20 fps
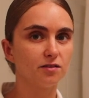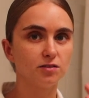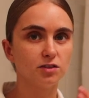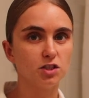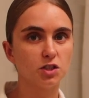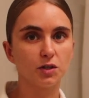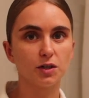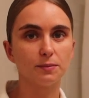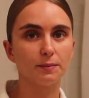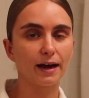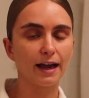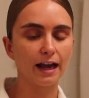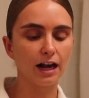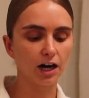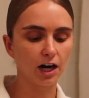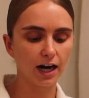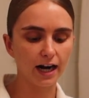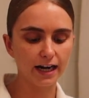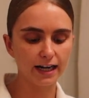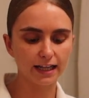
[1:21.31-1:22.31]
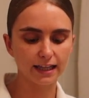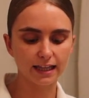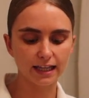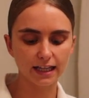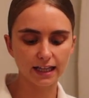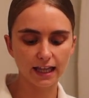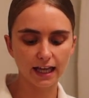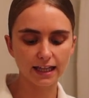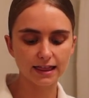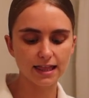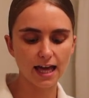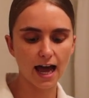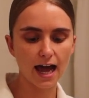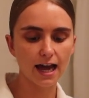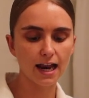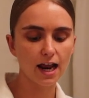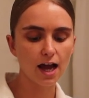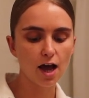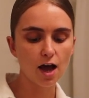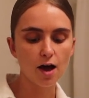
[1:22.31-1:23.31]
doing my hair or anything like
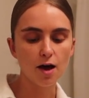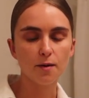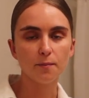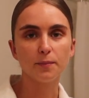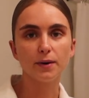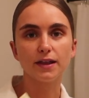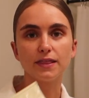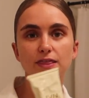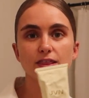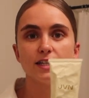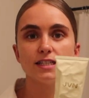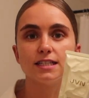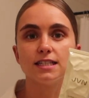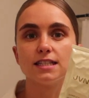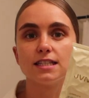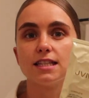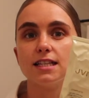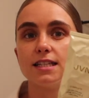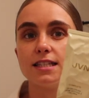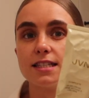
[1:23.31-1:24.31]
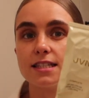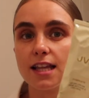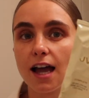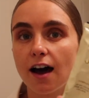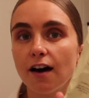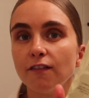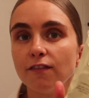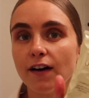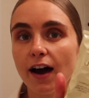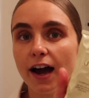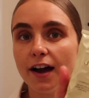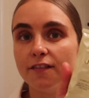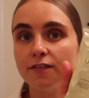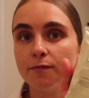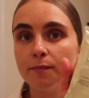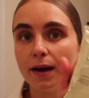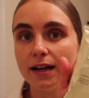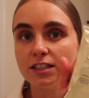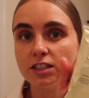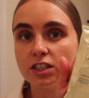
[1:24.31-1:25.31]
that. But this is the stuff, I've
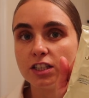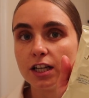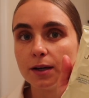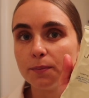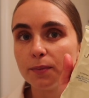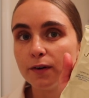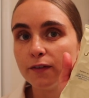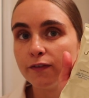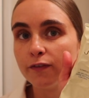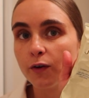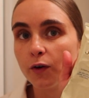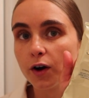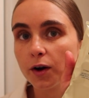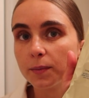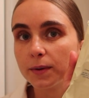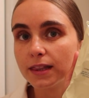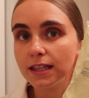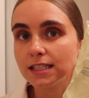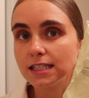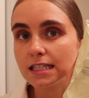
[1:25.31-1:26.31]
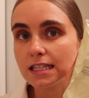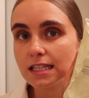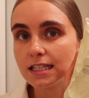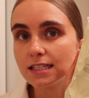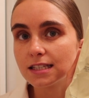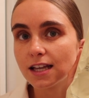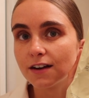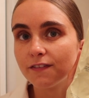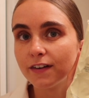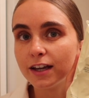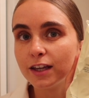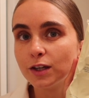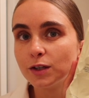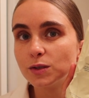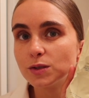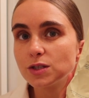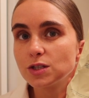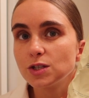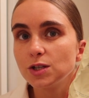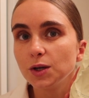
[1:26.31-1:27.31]
mentioned it before, but this is the stuff I
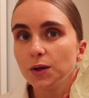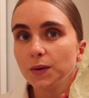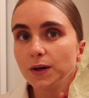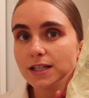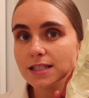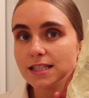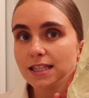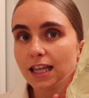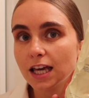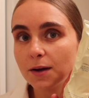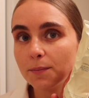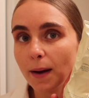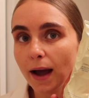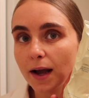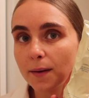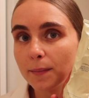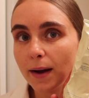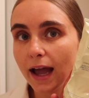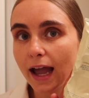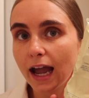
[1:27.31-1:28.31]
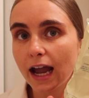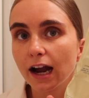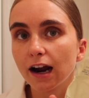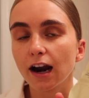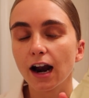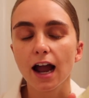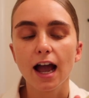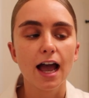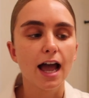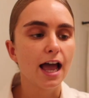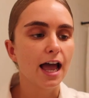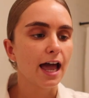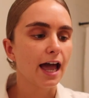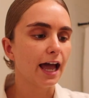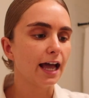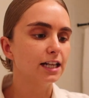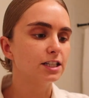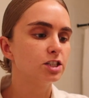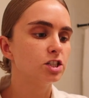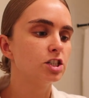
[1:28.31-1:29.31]
use to slick back my hair.
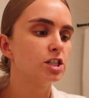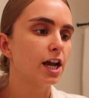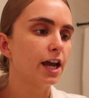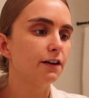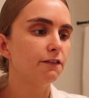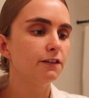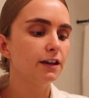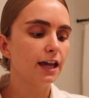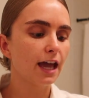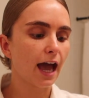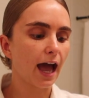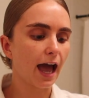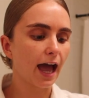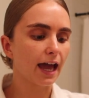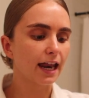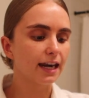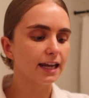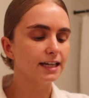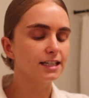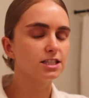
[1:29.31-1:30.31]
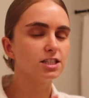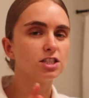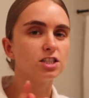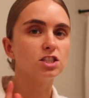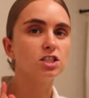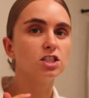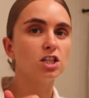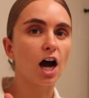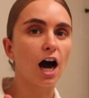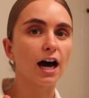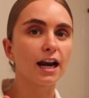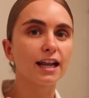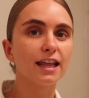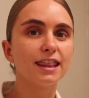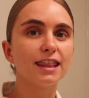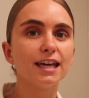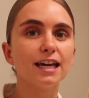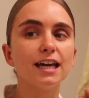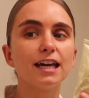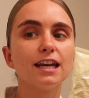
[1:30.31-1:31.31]
It's JVN, it's
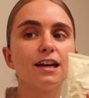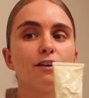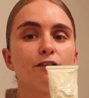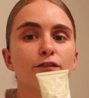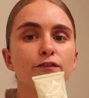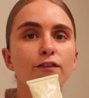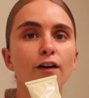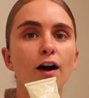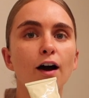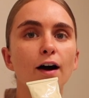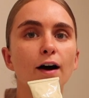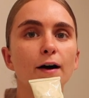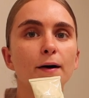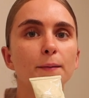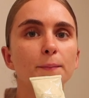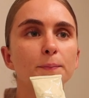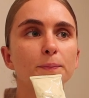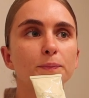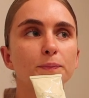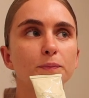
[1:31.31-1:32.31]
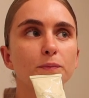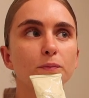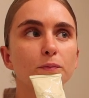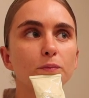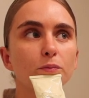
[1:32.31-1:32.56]
Jonathan from,